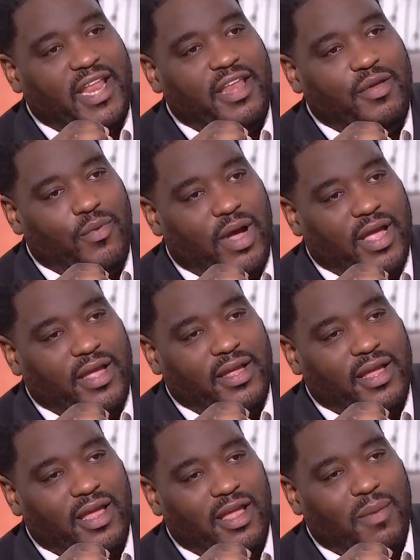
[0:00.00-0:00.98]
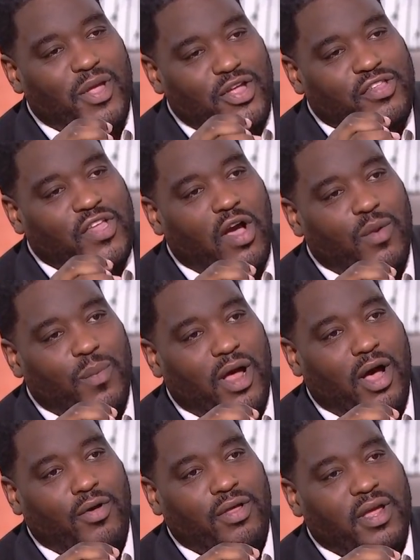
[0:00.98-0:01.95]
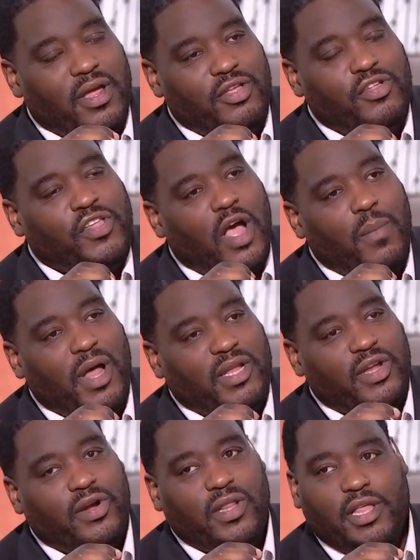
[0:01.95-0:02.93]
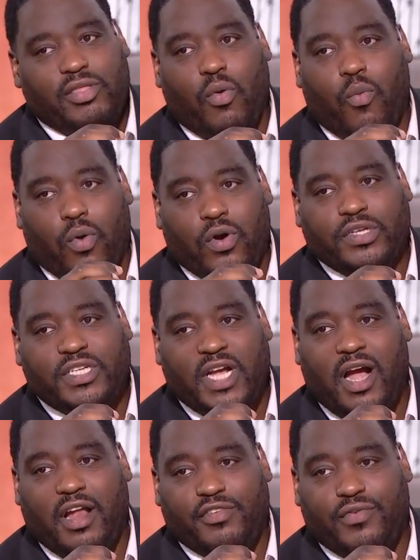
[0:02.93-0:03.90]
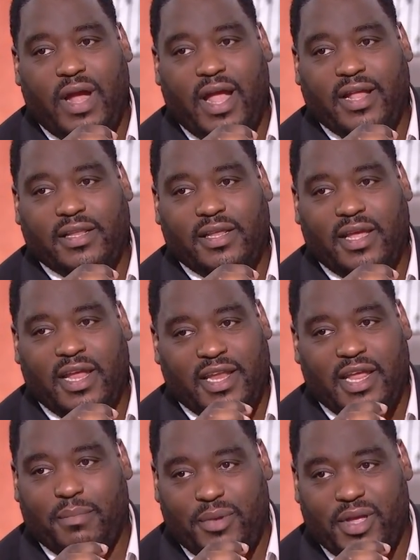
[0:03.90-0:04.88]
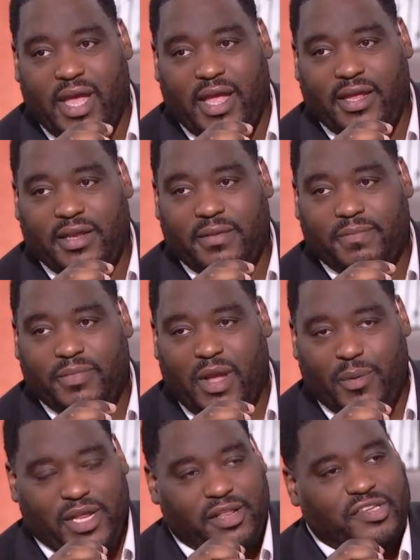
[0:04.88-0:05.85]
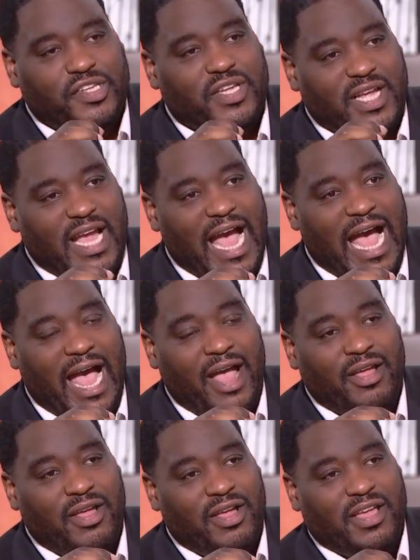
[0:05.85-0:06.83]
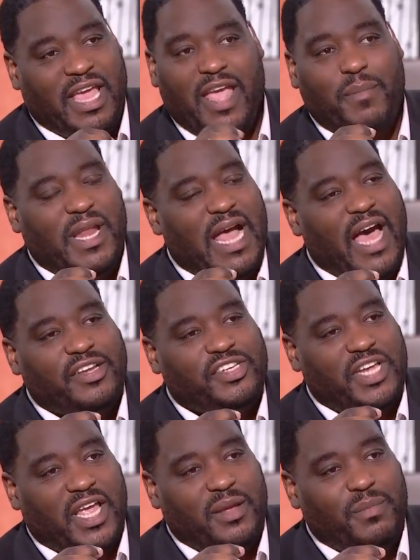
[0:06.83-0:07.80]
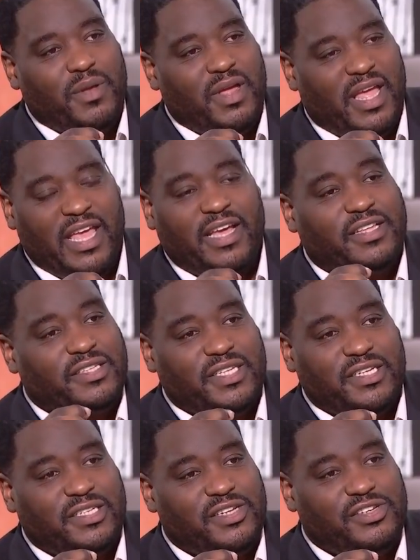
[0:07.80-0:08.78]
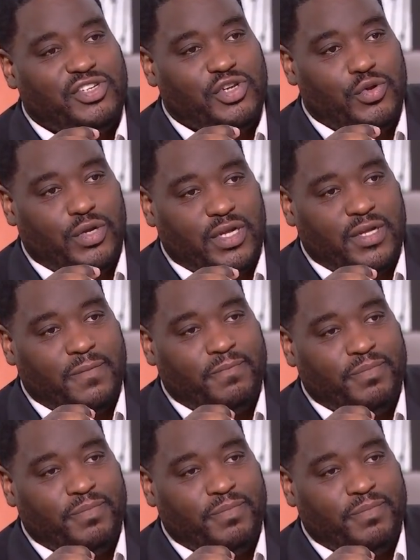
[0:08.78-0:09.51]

anyway. I mean, you're talking about you're talking about literally the worst contract in the NBA. Mm. I mean, this is a guy came in out of shape inconsistent shooter,